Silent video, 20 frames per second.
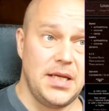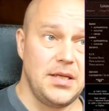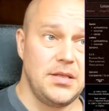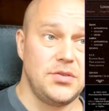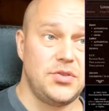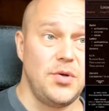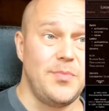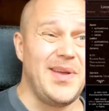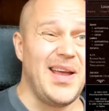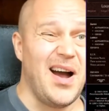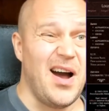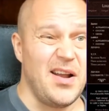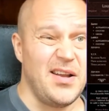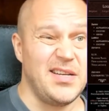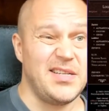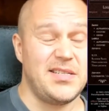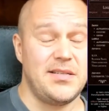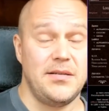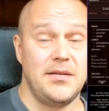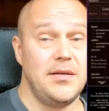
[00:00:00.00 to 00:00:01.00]
To be
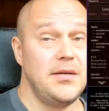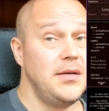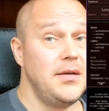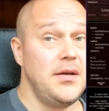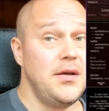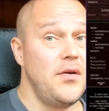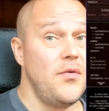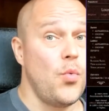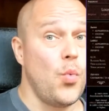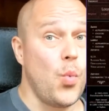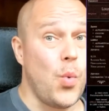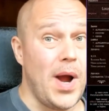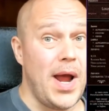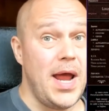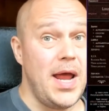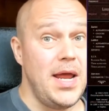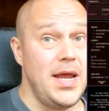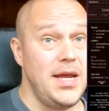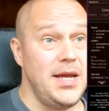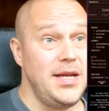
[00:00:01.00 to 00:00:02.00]
honest,
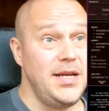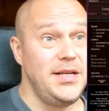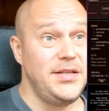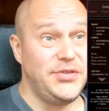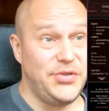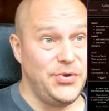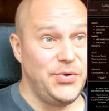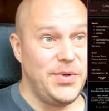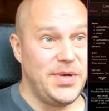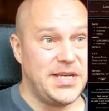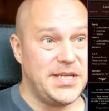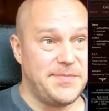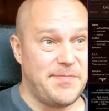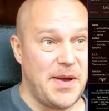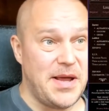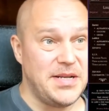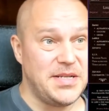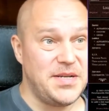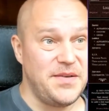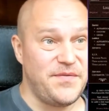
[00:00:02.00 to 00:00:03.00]
way too
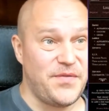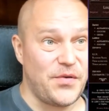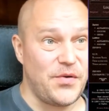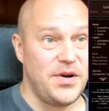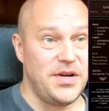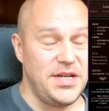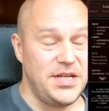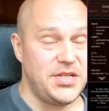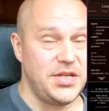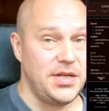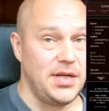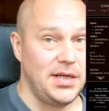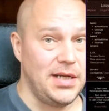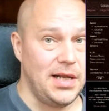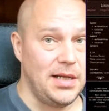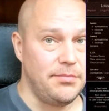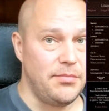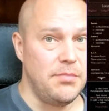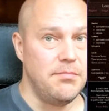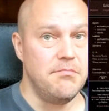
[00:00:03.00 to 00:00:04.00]
expensive for a digital
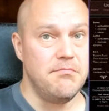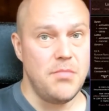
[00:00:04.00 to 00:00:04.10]
album.